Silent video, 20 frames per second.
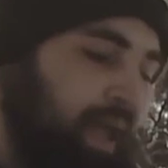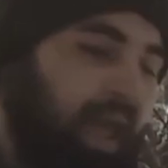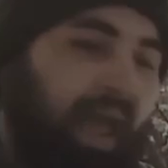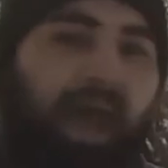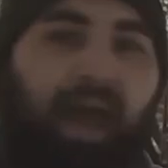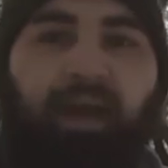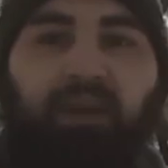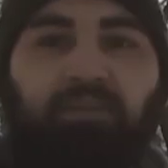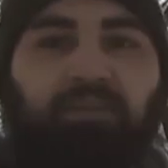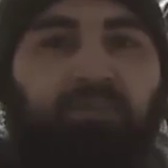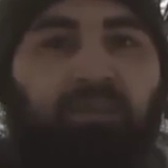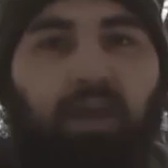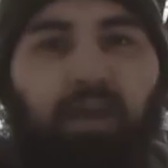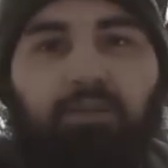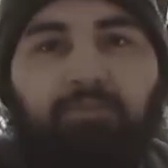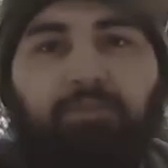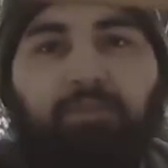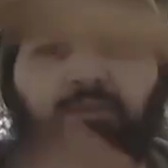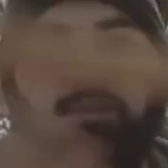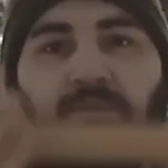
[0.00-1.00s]
my axe,
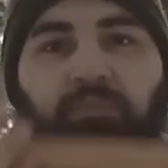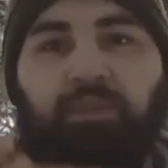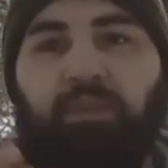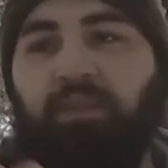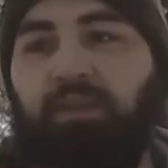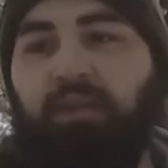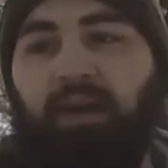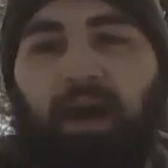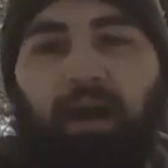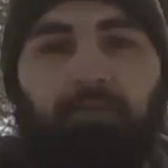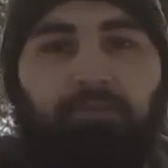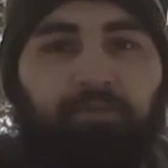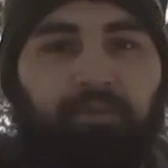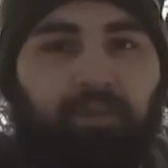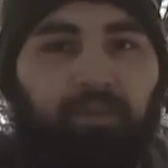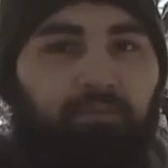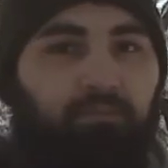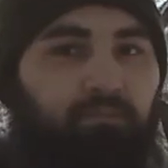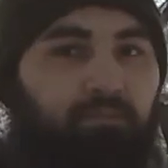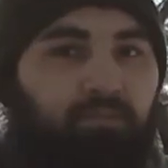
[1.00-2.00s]
I'd feel completely
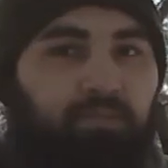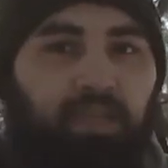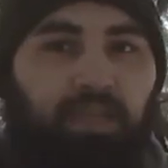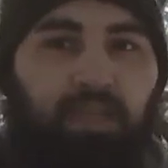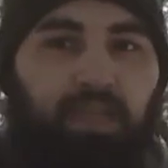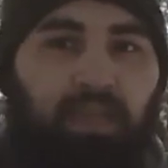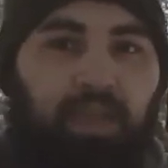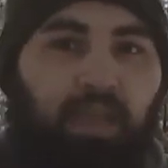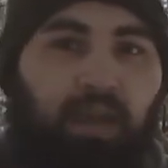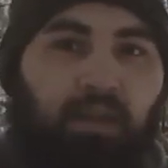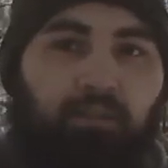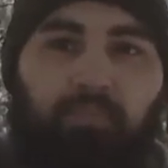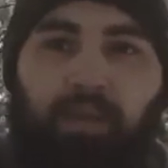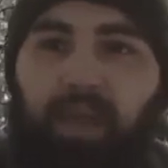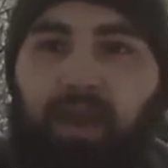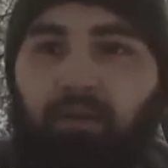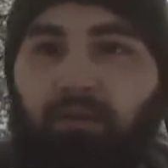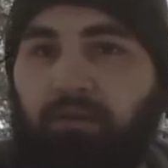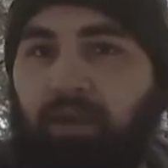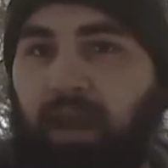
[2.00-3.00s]
confident taking on a
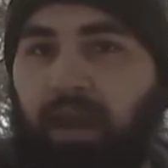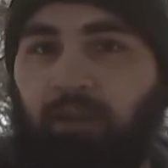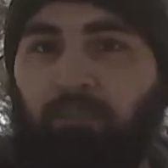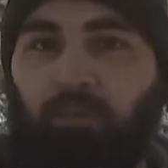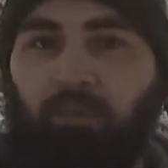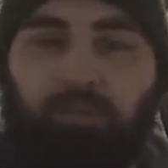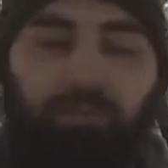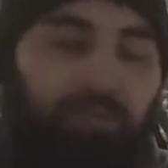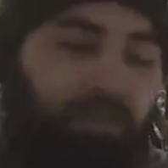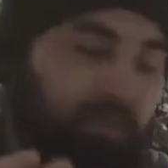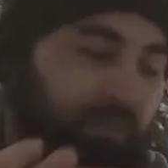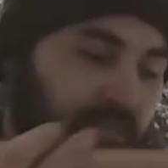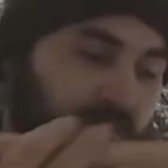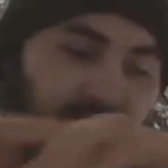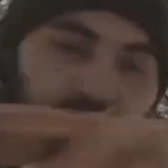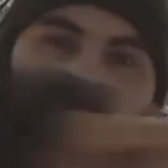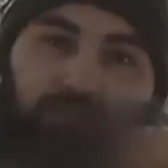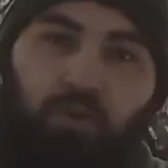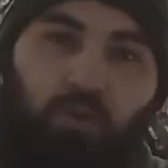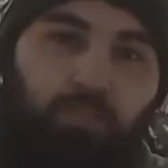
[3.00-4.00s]
man or animal with
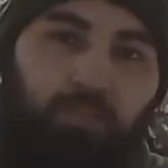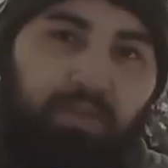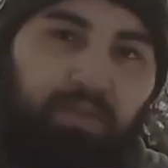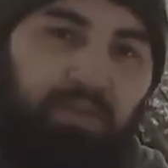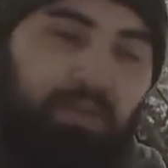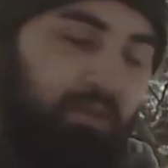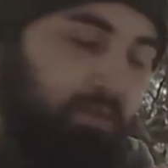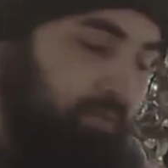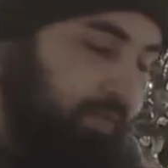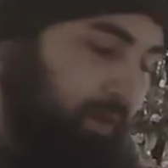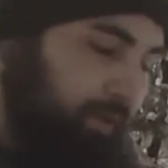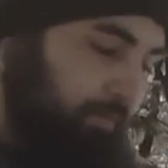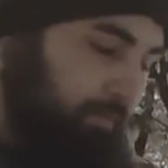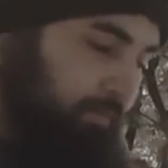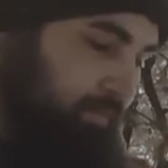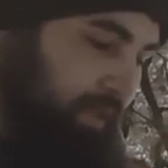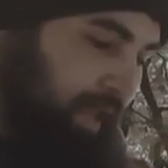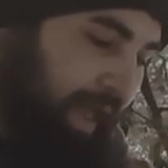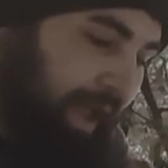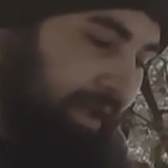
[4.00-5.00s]
this. No big deal there.
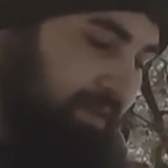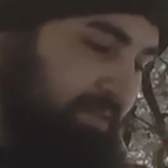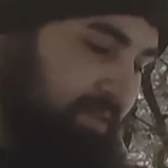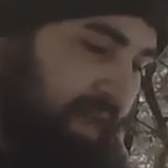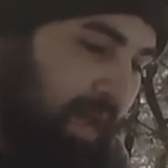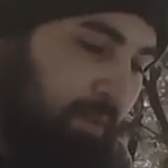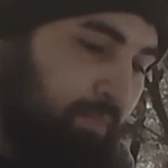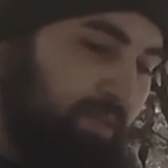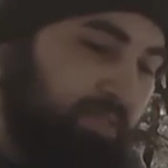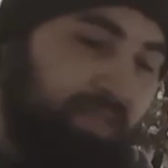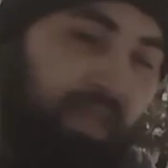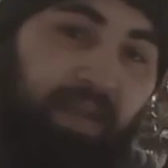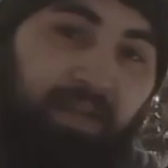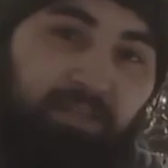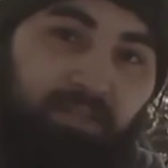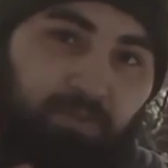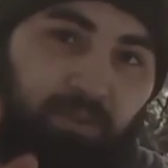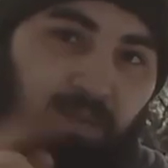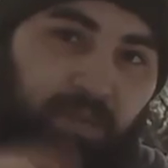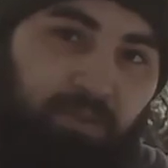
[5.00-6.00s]
Axe combat's
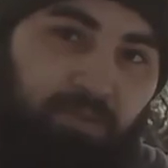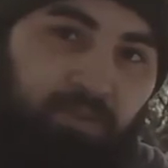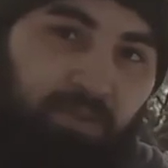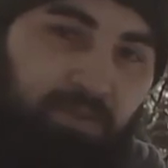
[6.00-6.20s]
actually really